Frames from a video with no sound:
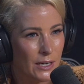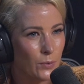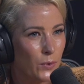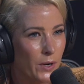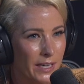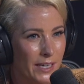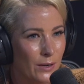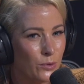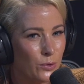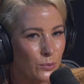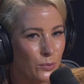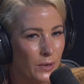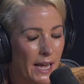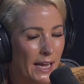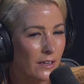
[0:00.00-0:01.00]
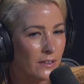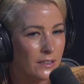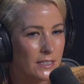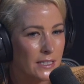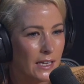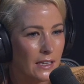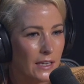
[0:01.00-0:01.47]
work out, well, hang on a
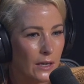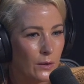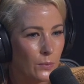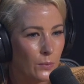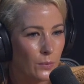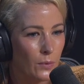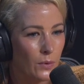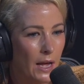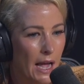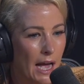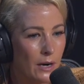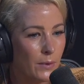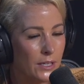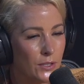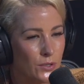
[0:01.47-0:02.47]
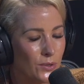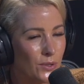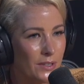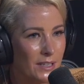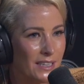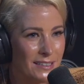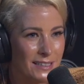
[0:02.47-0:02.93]
second, like, how do I
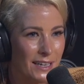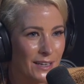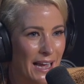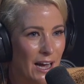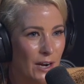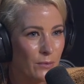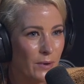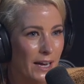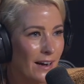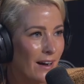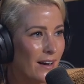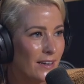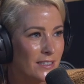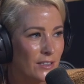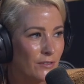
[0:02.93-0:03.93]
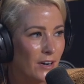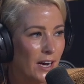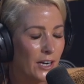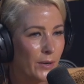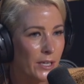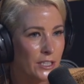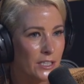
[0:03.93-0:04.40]
do this? Like, how do I ask the
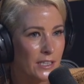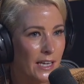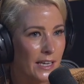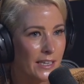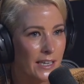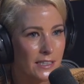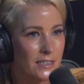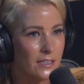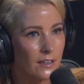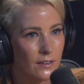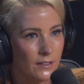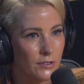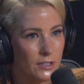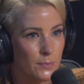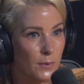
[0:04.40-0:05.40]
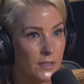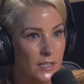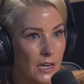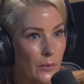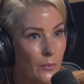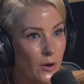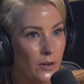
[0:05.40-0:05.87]
right question that gets the response
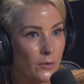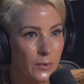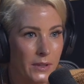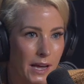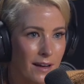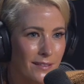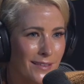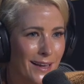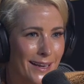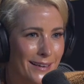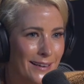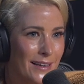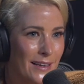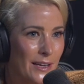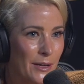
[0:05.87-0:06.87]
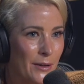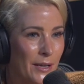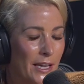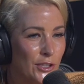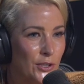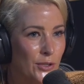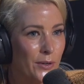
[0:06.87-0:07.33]
I want without like
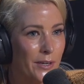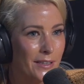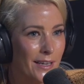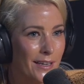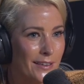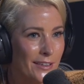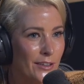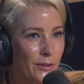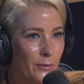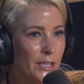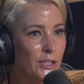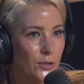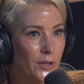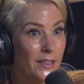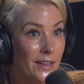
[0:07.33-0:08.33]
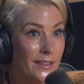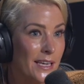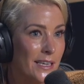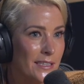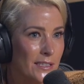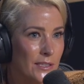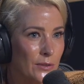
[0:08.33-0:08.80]
ensuring that, you know, ensuring that
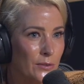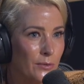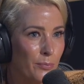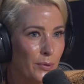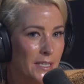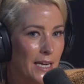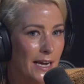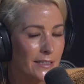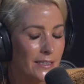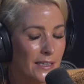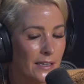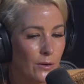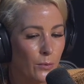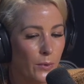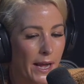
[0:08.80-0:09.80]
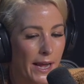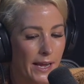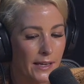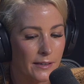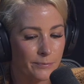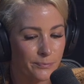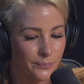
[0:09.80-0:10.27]
they're still protected in a
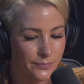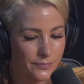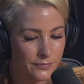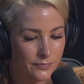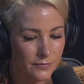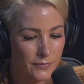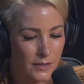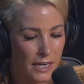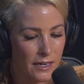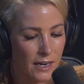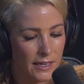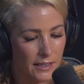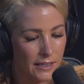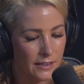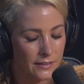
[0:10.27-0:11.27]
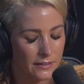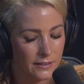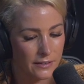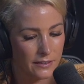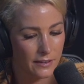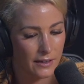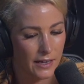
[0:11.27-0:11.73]
way. And I in
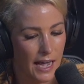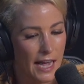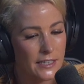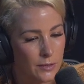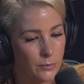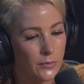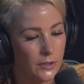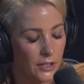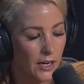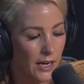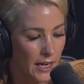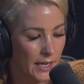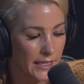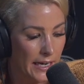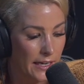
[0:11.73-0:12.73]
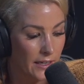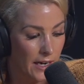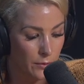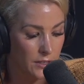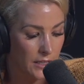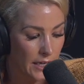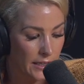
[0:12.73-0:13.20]
had some, you know, again, I
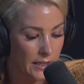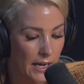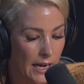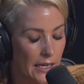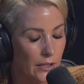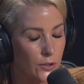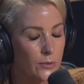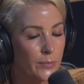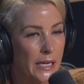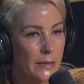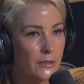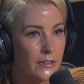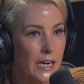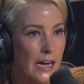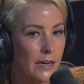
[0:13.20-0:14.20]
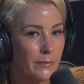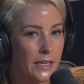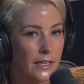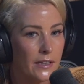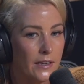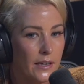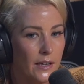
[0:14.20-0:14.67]
was lucky. I had good people around
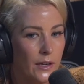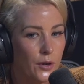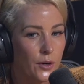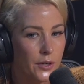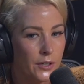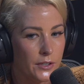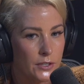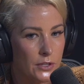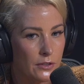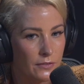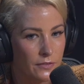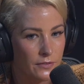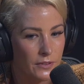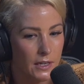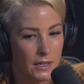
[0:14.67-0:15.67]
me who sort of